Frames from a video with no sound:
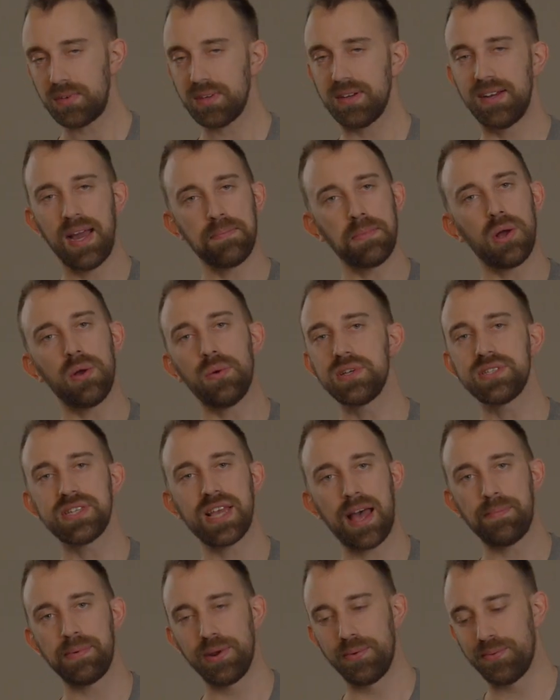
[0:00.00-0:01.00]
I'm always
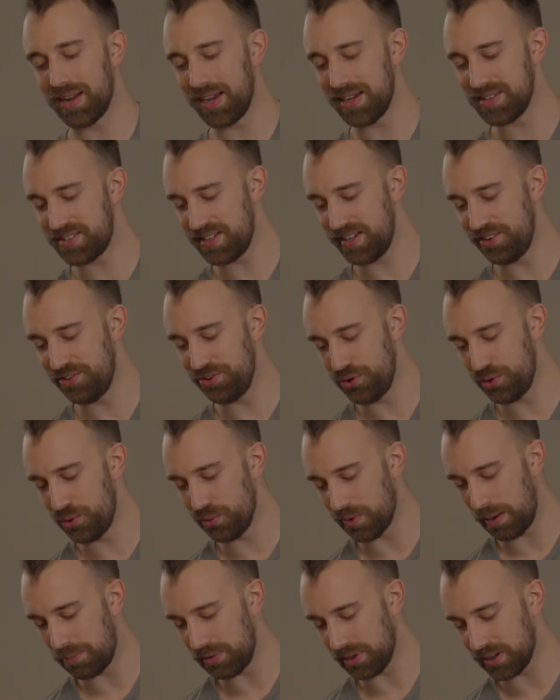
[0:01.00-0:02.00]
happy when I see new
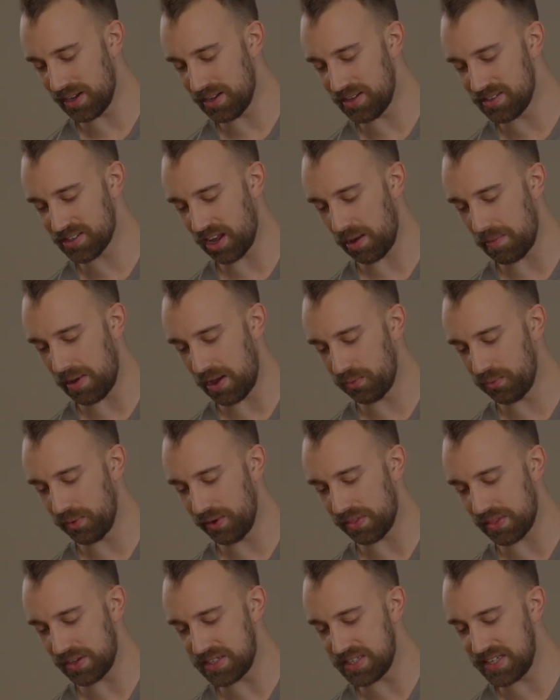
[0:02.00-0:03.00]
replicas come out
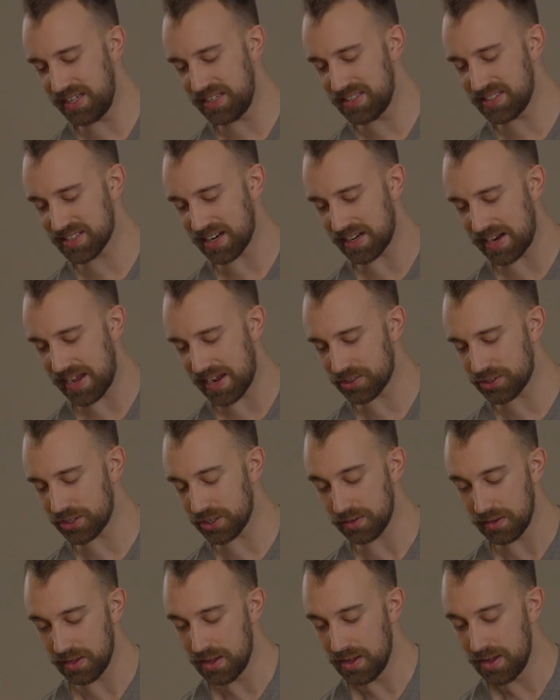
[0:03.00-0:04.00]
with the Dean's
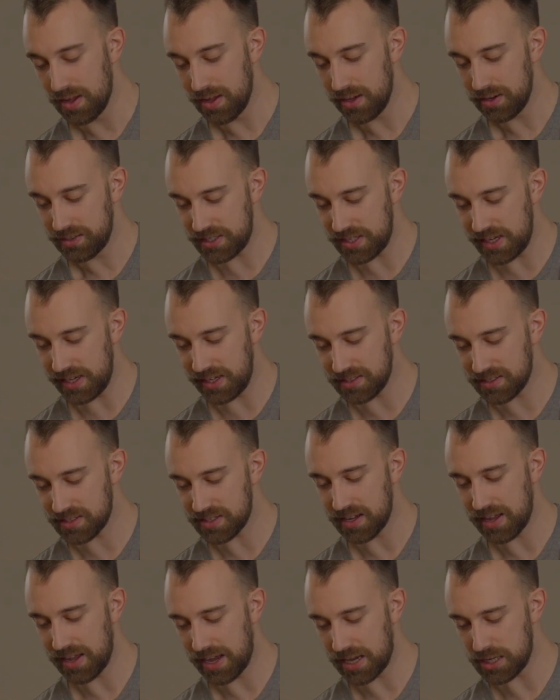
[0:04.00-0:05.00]
connector.
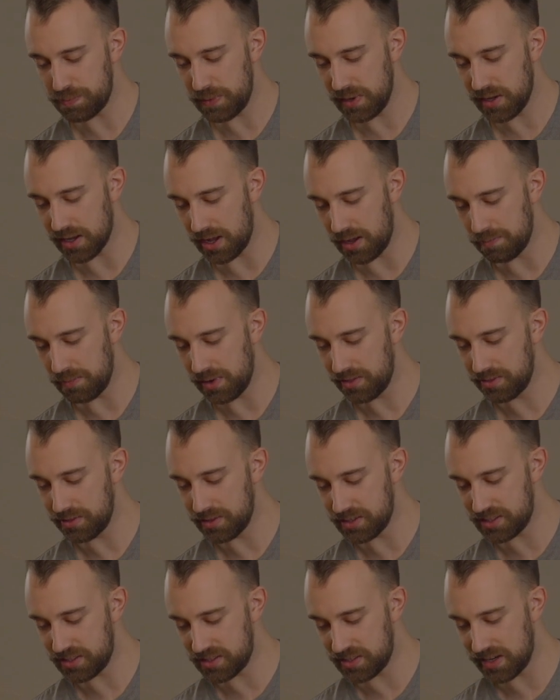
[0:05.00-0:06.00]
Dean's has become
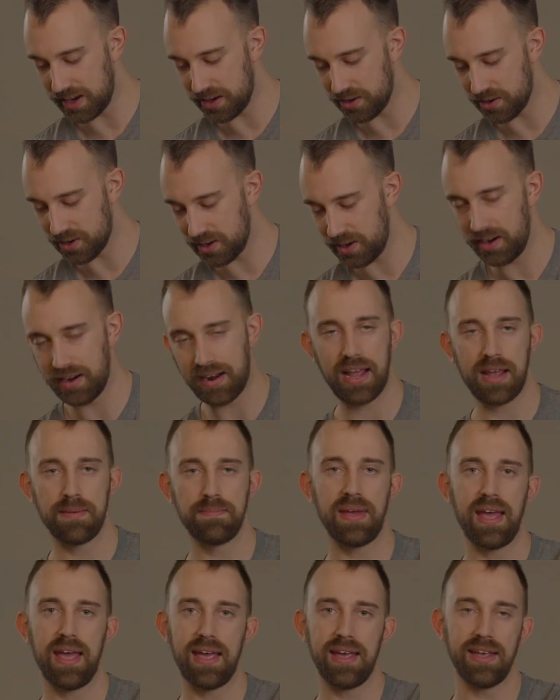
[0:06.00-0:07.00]
the standard, and I
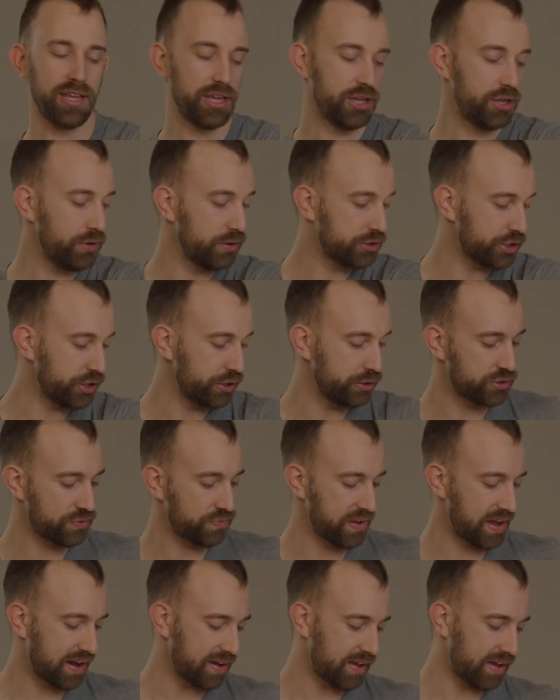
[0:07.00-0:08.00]
am a huge
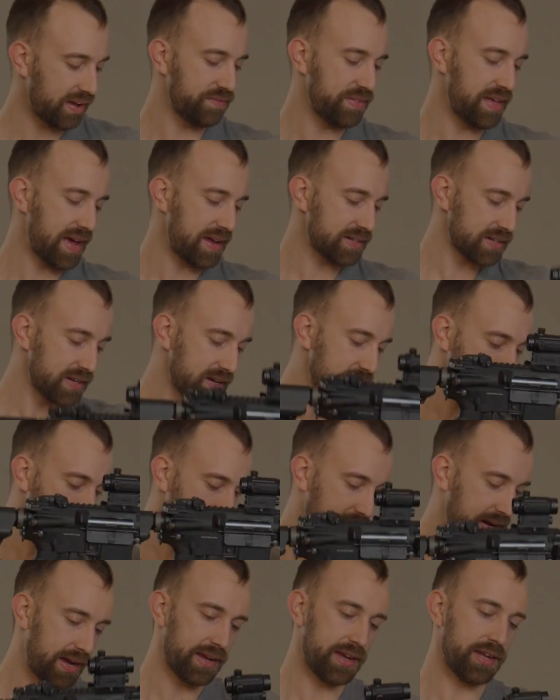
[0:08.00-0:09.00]
fan of that.
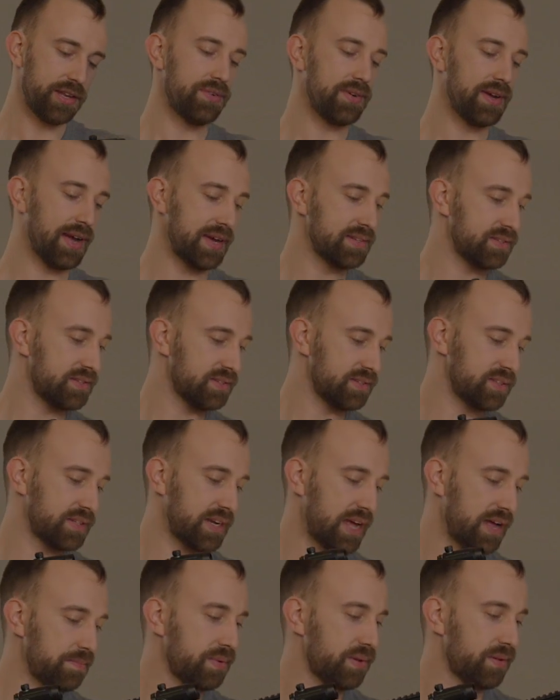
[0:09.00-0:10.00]
Hi, can you guys
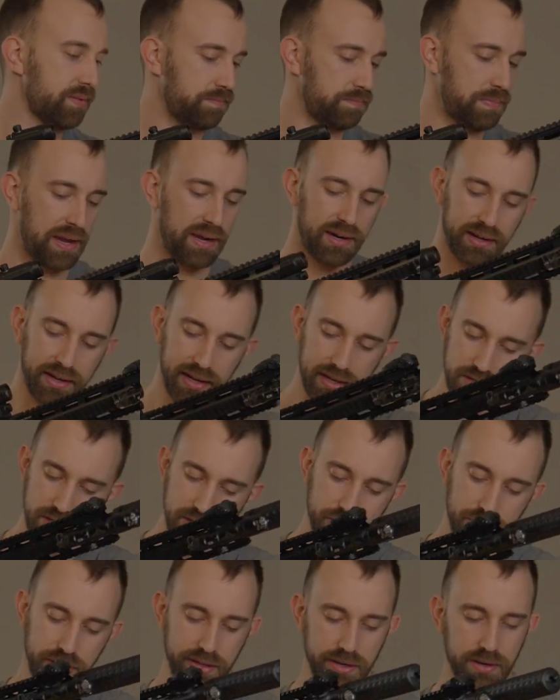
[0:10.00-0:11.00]
stop banging against
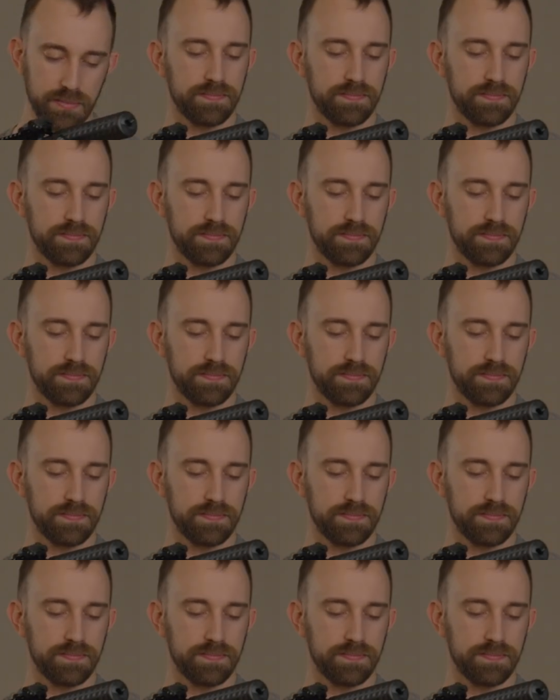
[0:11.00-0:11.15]
each other?